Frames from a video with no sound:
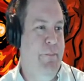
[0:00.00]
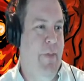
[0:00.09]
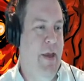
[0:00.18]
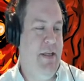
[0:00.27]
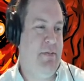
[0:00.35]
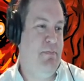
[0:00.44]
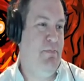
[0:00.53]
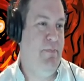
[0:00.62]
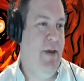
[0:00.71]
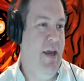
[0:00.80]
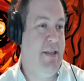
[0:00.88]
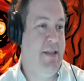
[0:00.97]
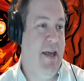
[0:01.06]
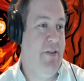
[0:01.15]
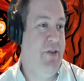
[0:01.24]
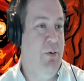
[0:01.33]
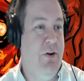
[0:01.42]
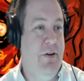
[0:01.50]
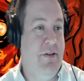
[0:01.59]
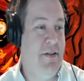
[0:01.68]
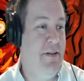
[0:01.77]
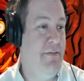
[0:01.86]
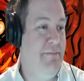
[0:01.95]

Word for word: it's it's not the worst.